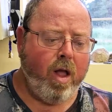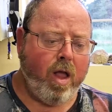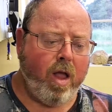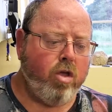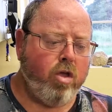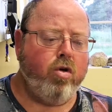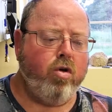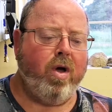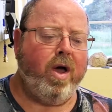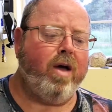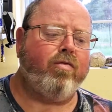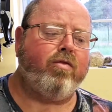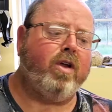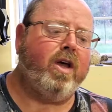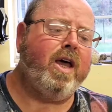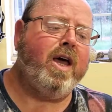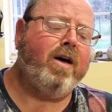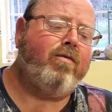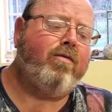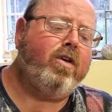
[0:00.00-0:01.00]
you have to
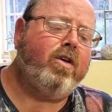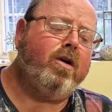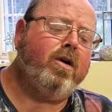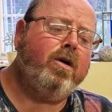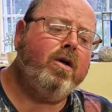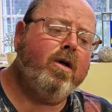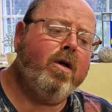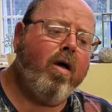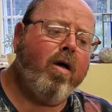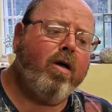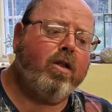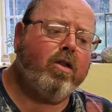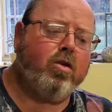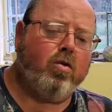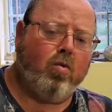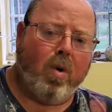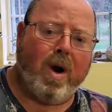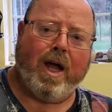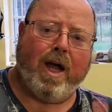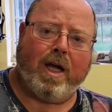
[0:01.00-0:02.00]
have the
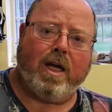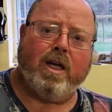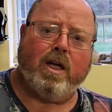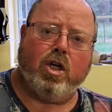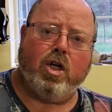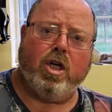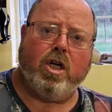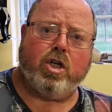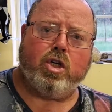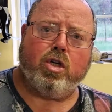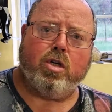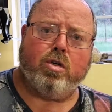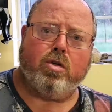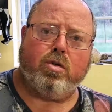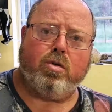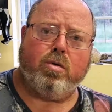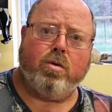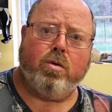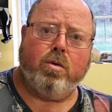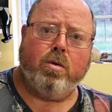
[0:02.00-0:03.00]
right conditions
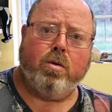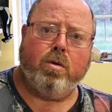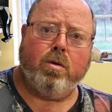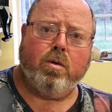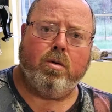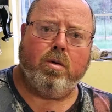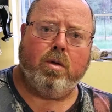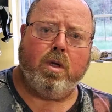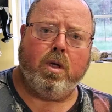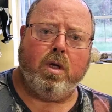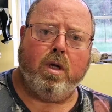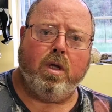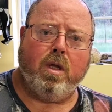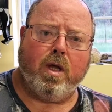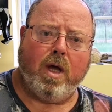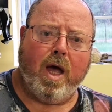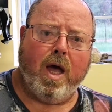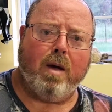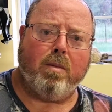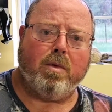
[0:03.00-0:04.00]
in
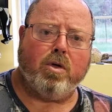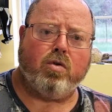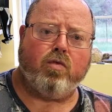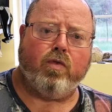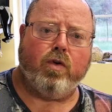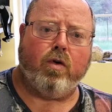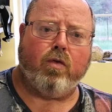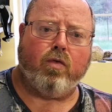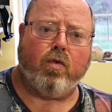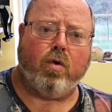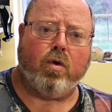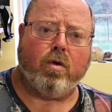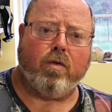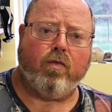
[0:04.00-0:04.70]
the atmosphere for it to